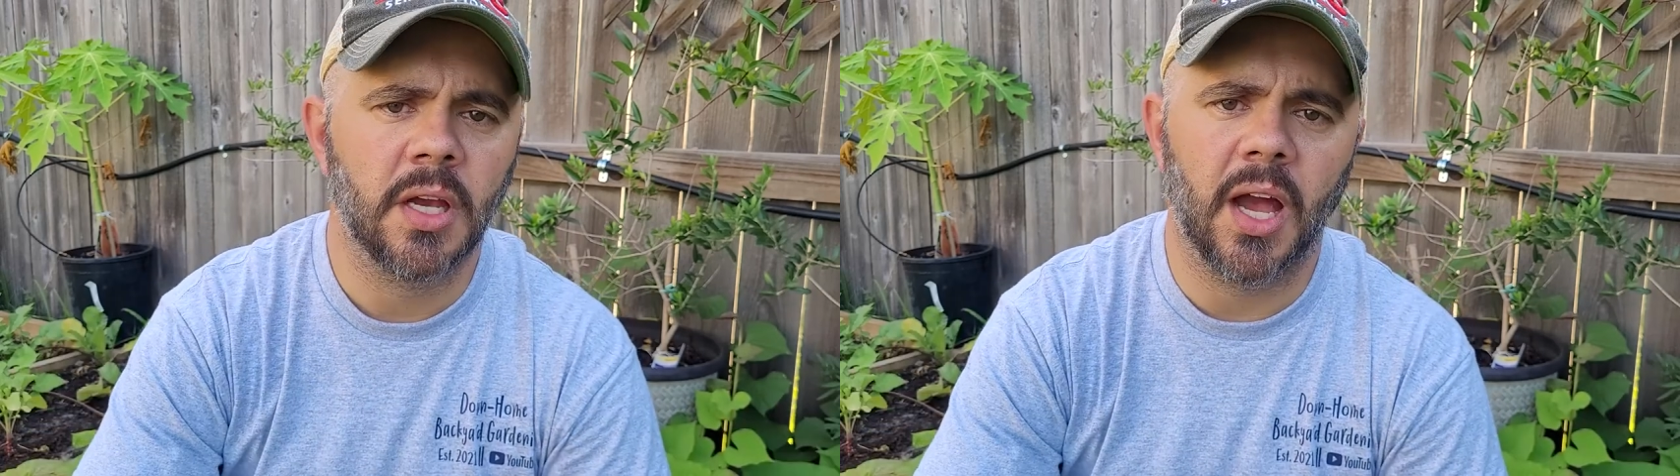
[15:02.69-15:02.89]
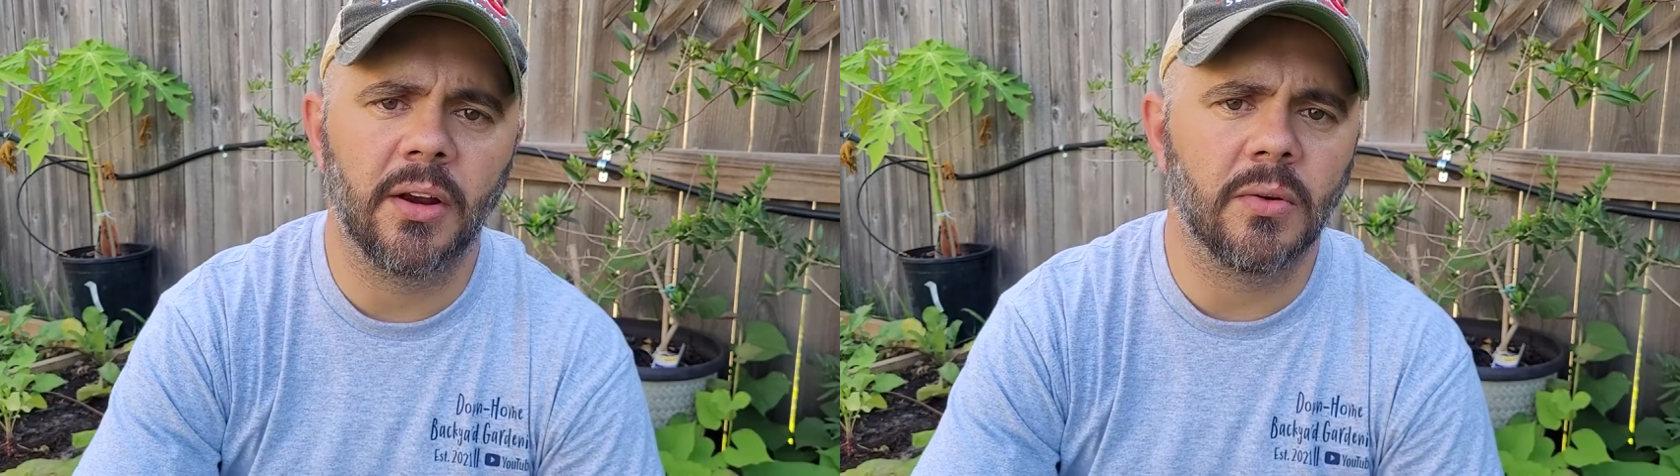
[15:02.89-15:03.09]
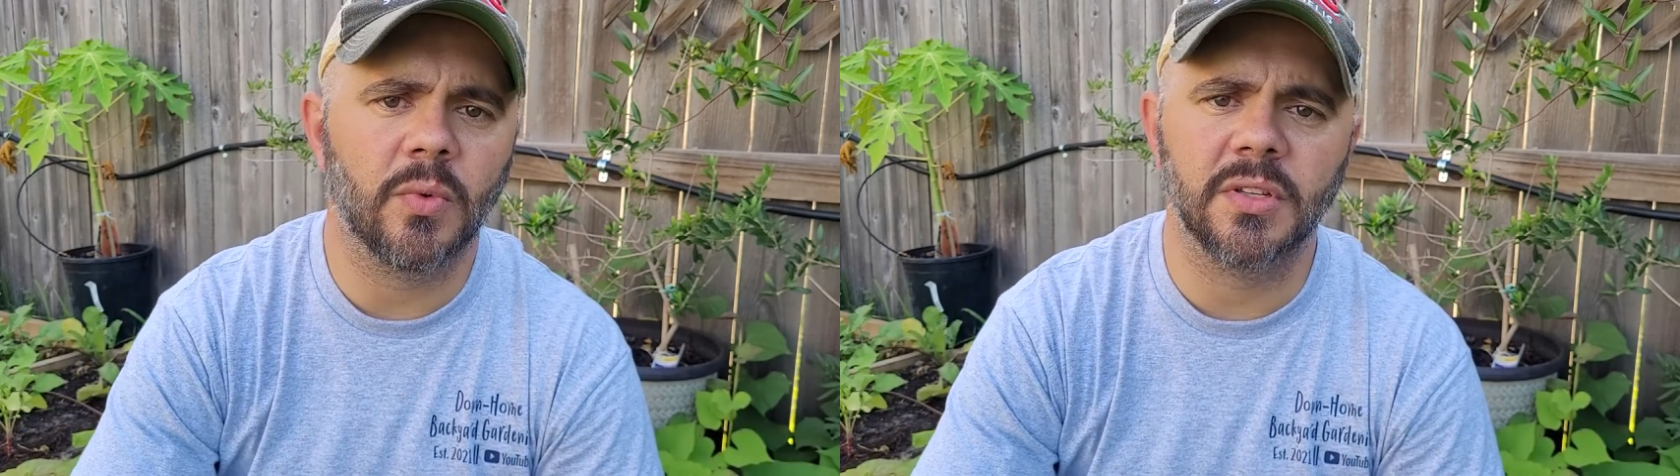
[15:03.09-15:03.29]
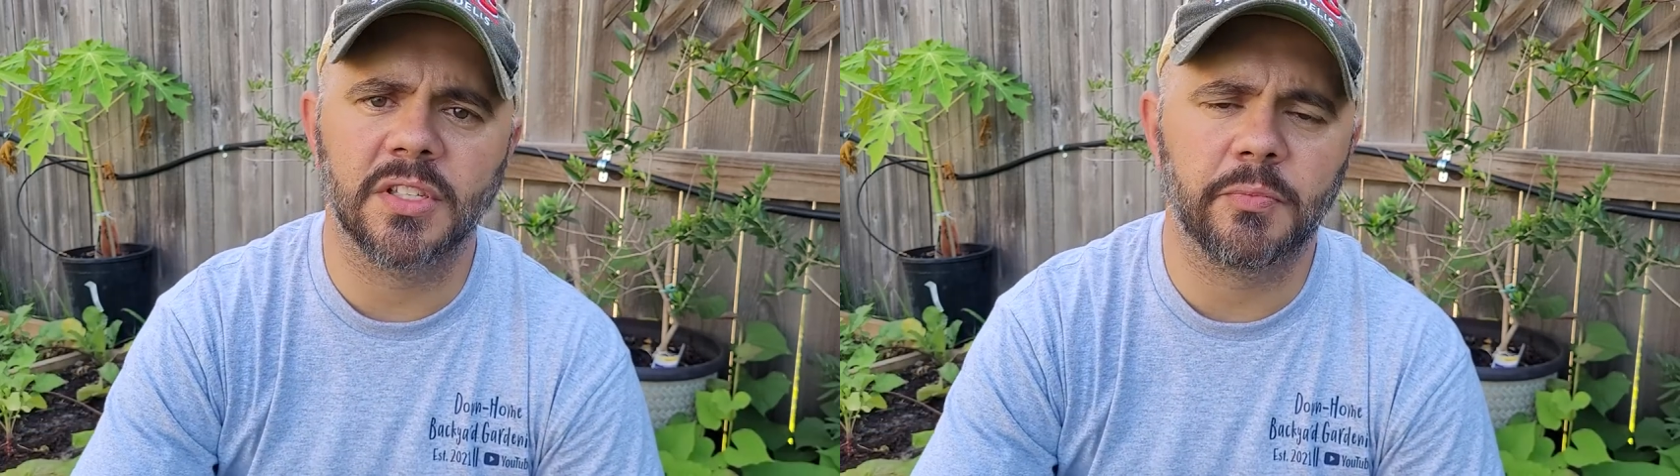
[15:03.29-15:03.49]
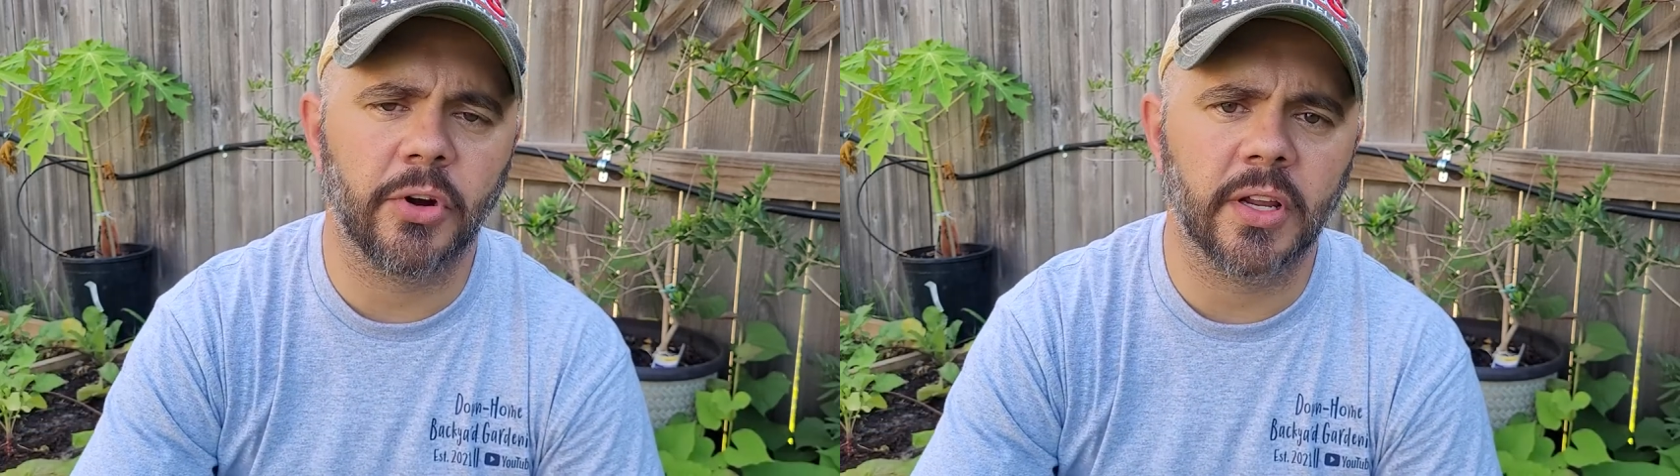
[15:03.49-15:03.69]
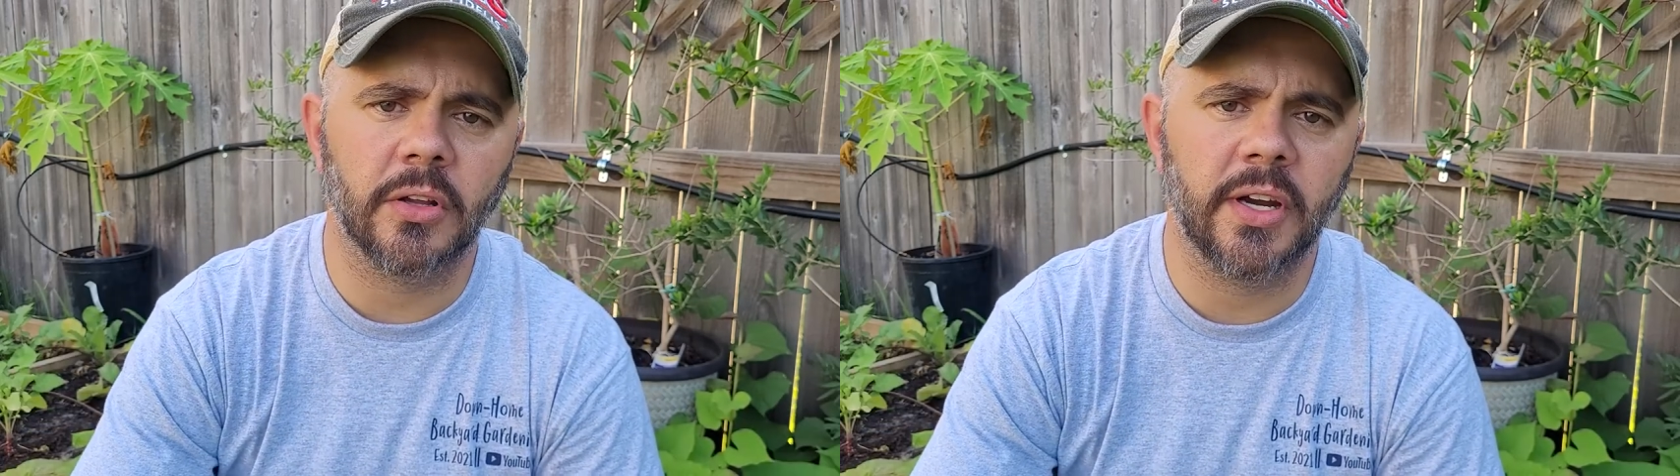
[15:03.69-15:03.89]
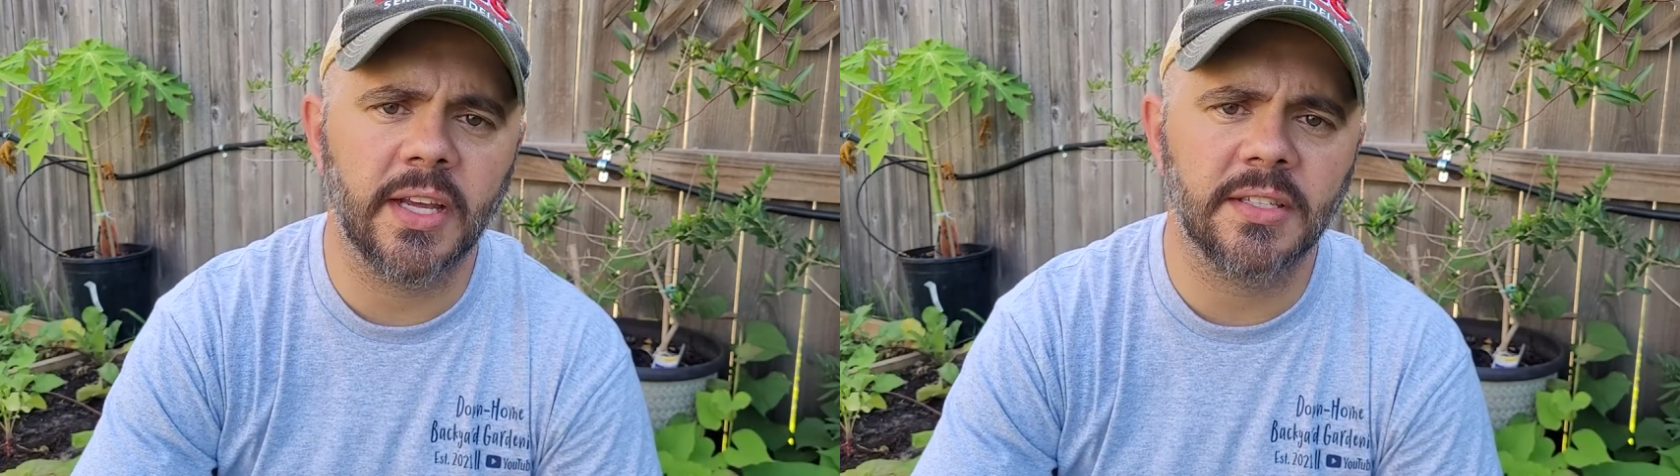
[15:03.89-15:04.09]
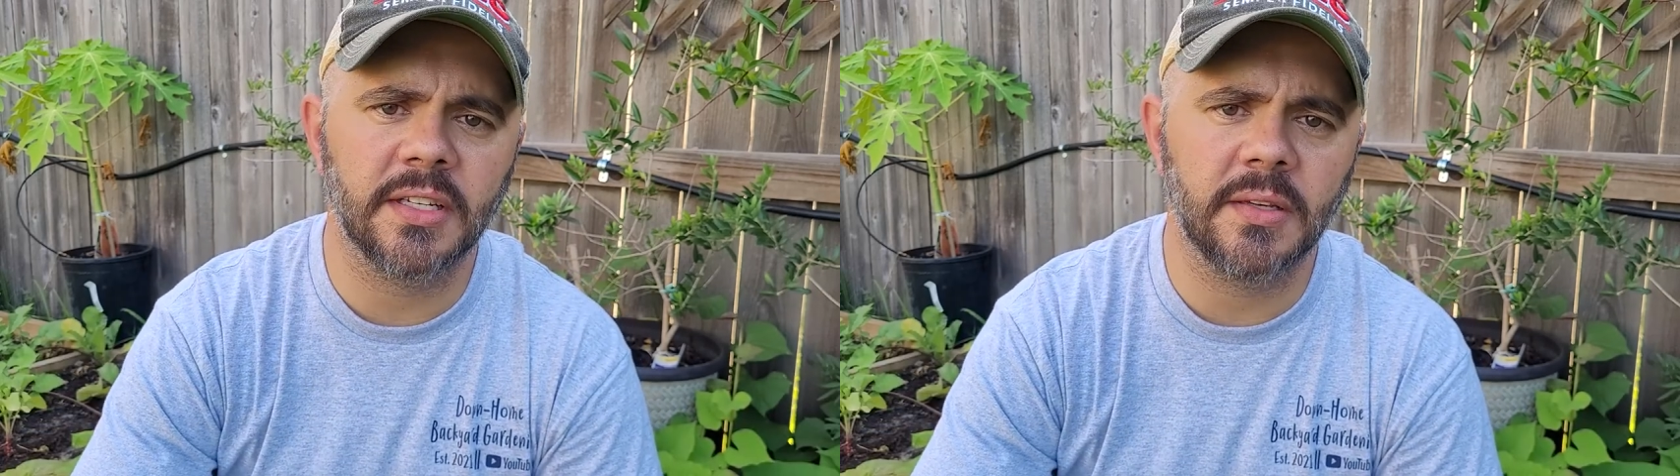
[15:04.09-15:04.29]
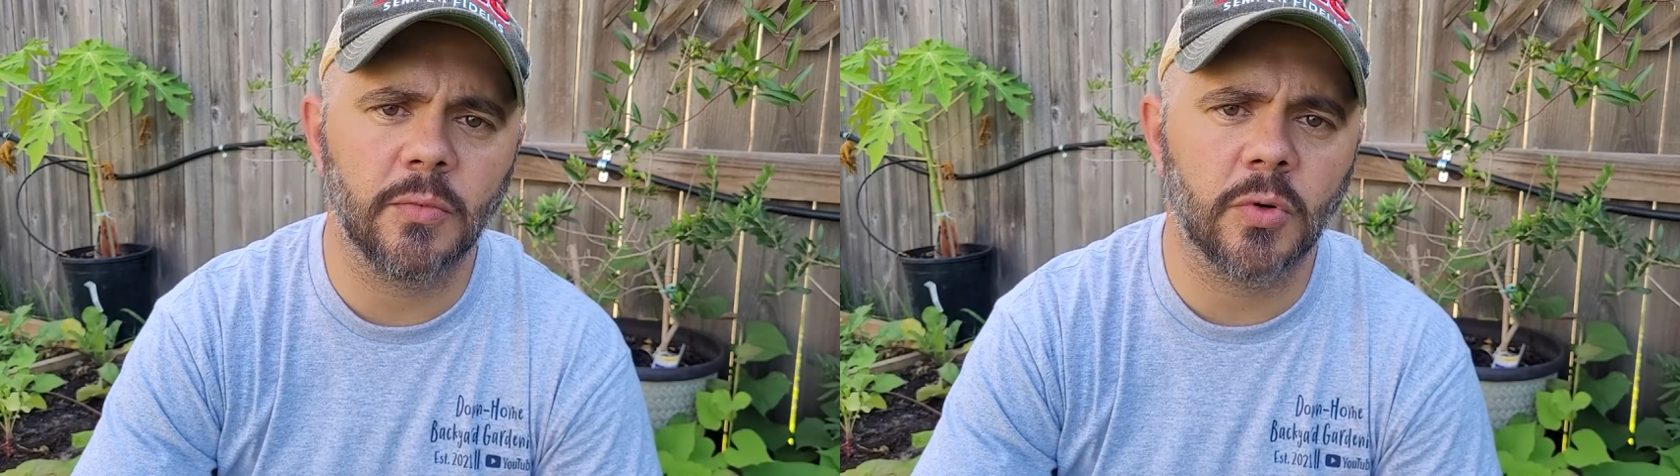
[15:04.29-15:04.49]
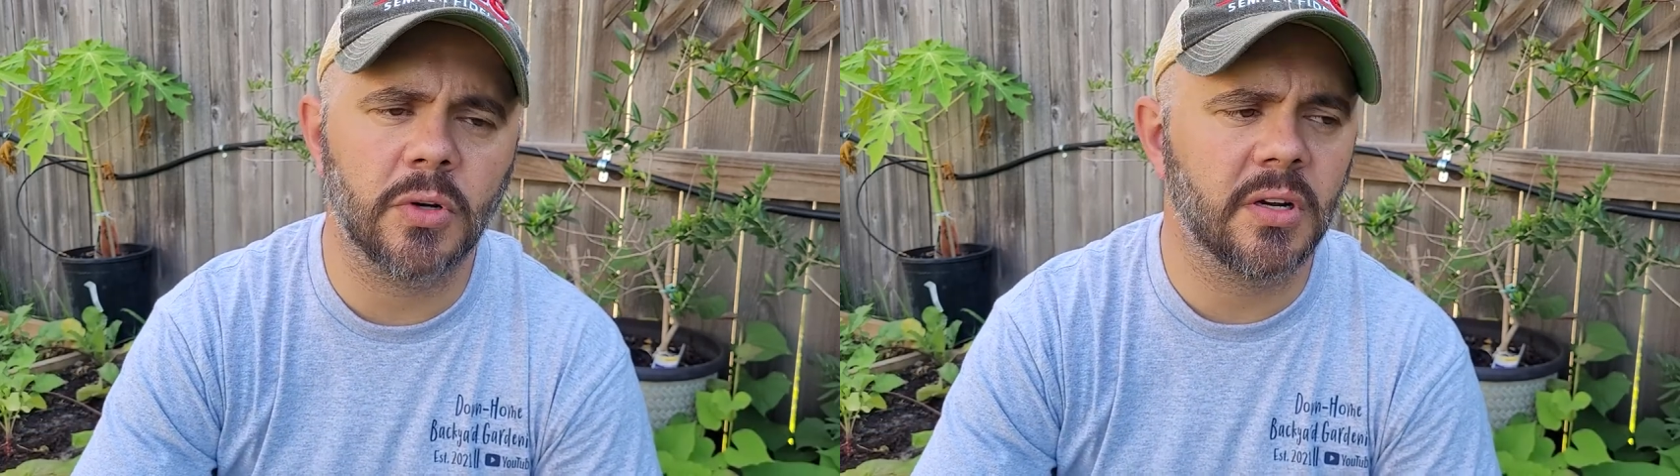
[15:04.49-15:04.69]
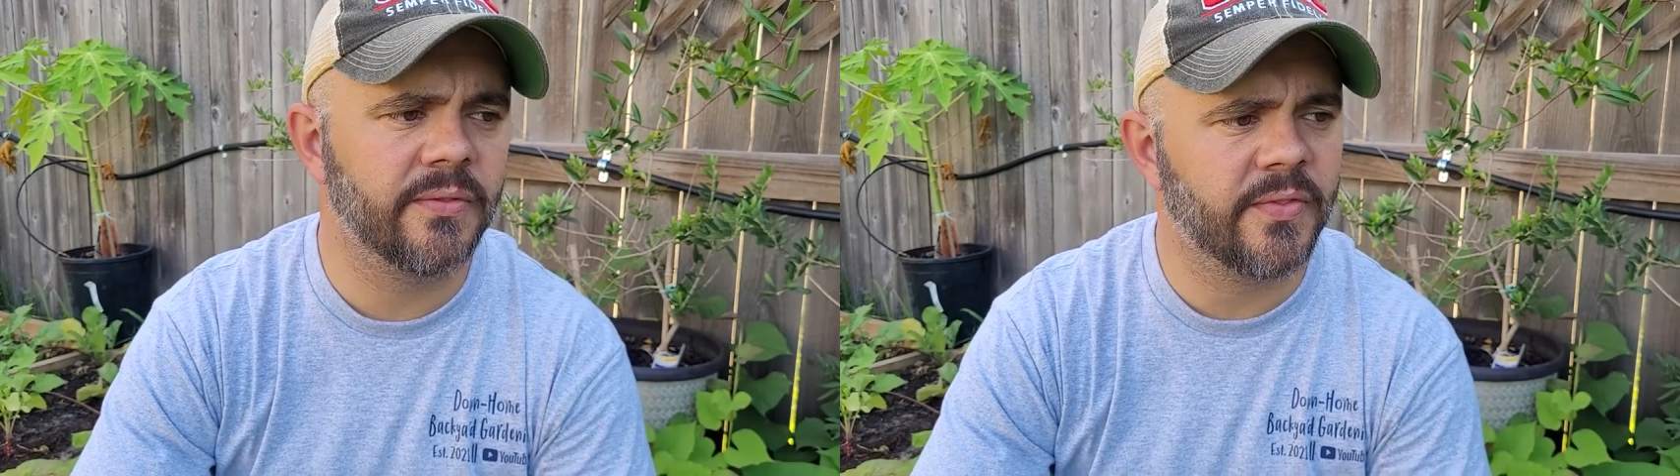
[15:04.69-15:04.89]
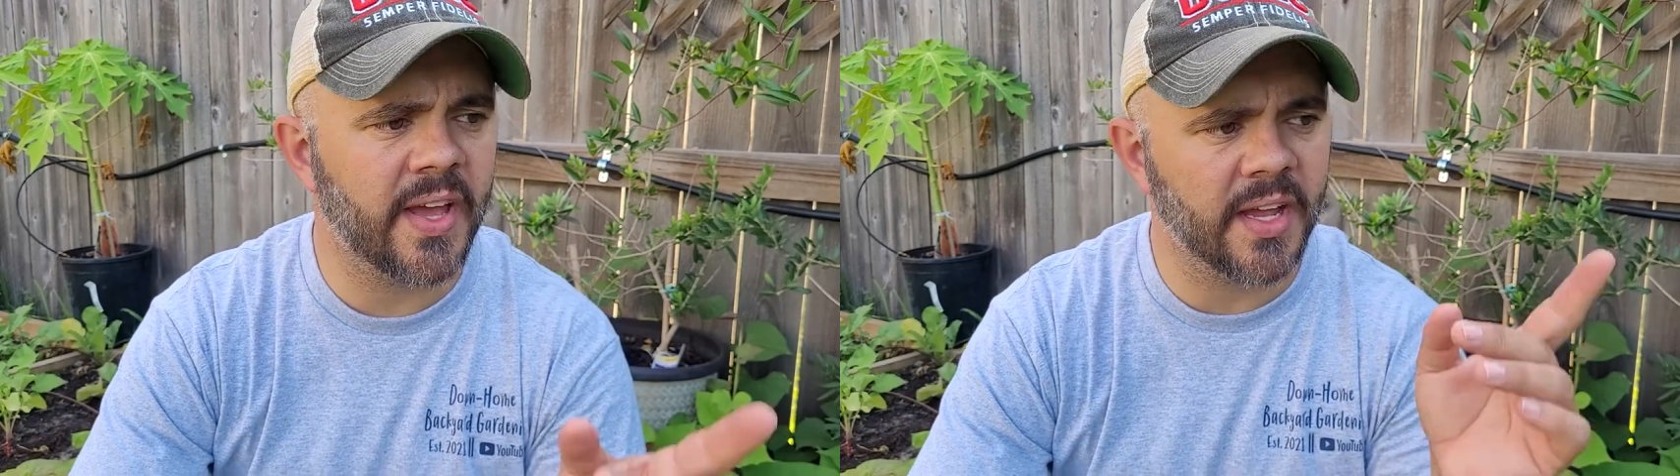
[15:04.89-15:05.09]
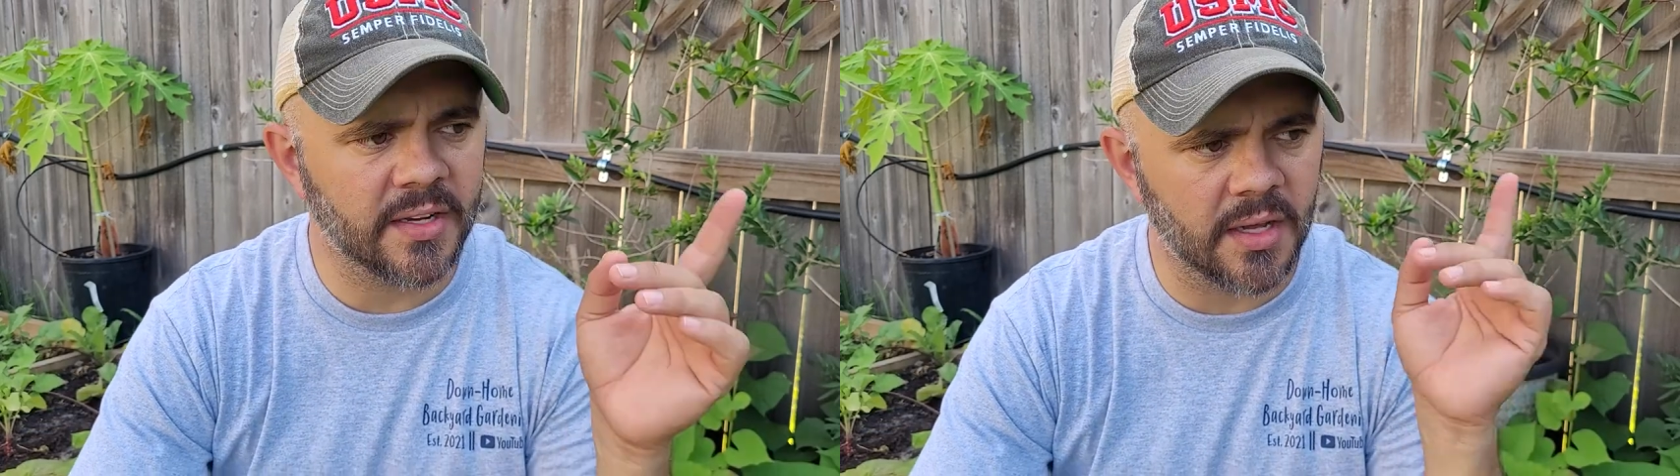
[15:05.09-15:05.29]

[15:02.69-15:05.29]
I don't want sprinkler heads anymore, and in fact,